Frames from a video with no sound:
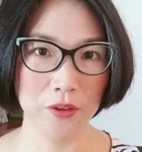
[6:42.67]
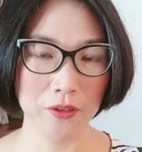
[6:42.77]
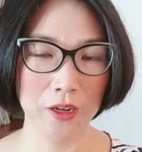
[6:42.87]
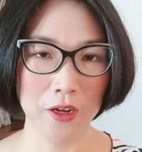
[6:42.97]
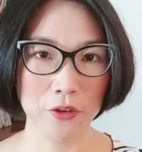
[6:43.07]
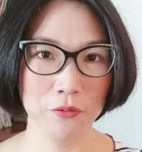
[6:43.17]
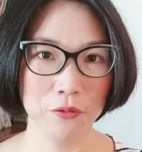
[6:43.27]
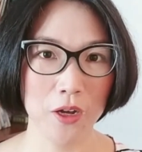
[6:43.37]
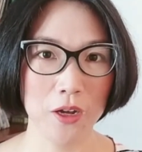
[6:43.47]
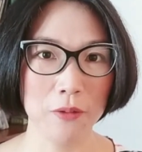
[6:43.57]
kind of
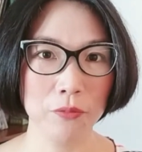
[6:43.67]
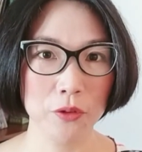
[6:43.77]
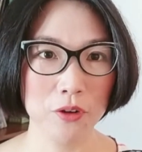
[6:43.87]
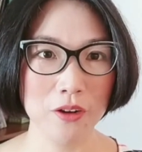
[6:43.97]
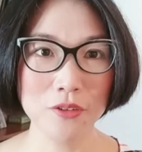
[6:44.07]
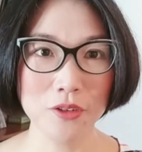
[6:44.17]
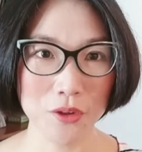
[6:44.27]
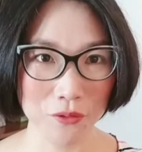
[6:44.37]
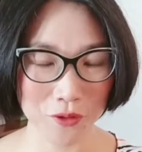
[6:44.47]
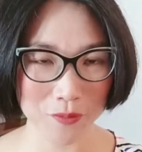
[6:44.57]

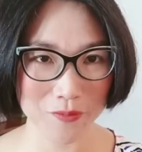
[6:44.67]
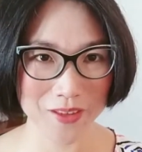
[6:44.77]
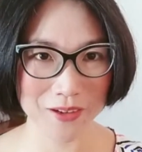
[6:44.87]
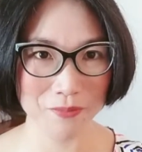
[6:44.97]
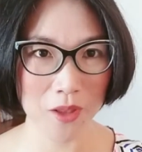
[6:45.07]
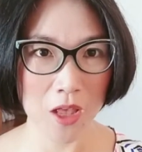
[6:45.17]
revenue from them.